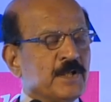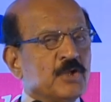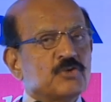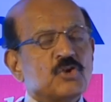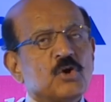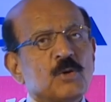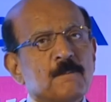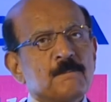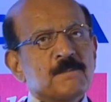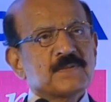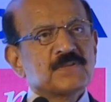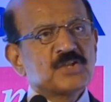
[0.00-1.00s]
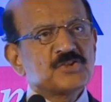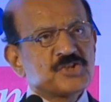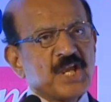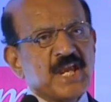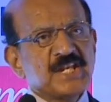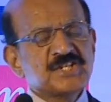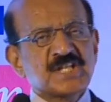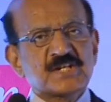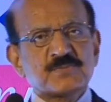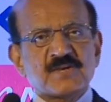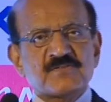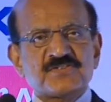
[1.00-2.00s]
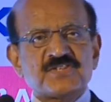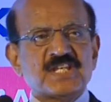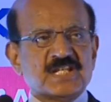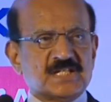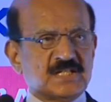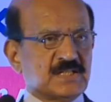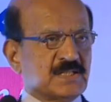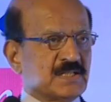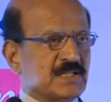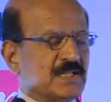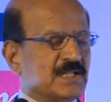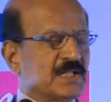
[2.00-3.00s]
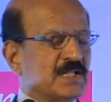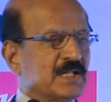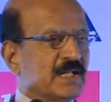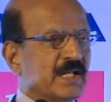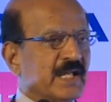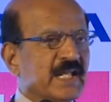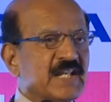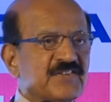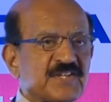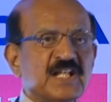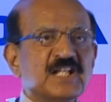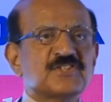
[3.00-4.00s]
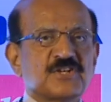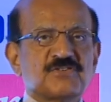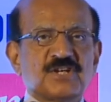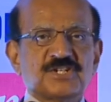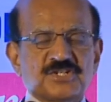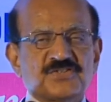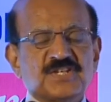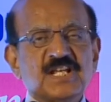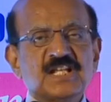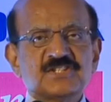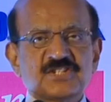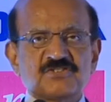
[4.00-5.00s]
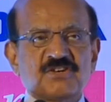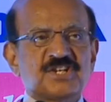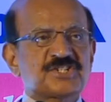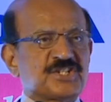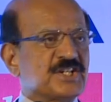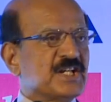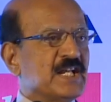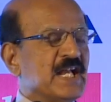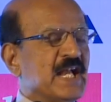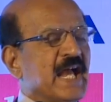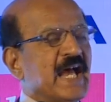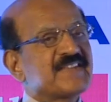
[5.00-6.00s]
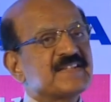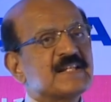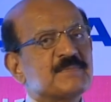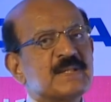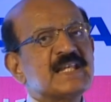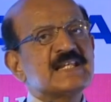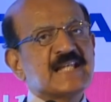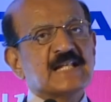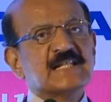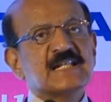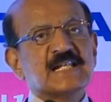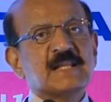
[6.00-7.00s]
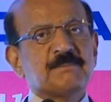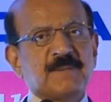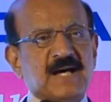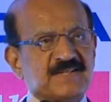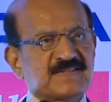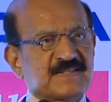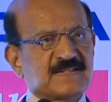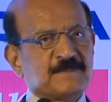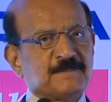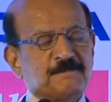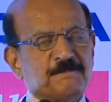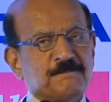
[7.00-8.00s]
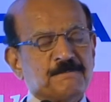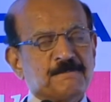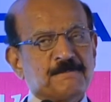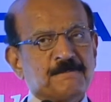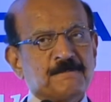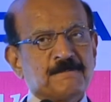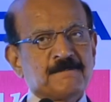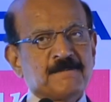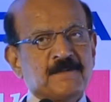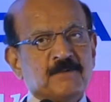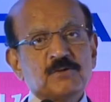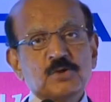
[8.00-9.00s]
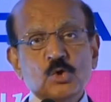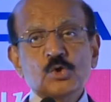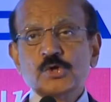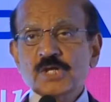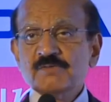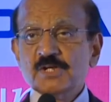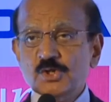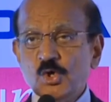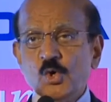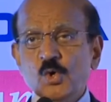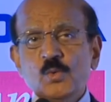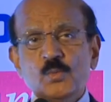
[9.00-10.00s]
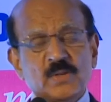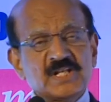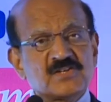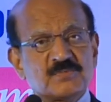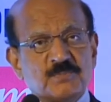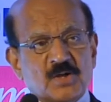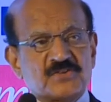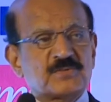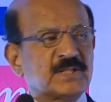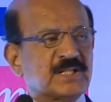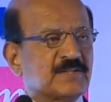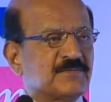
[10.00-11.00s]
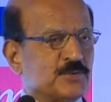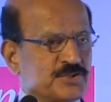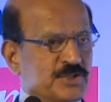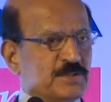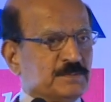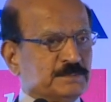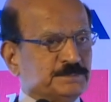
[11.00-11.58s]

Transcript: So the change that we have seen in a single generation hasn't been done in the past. We don't even know whether it's possible in the future.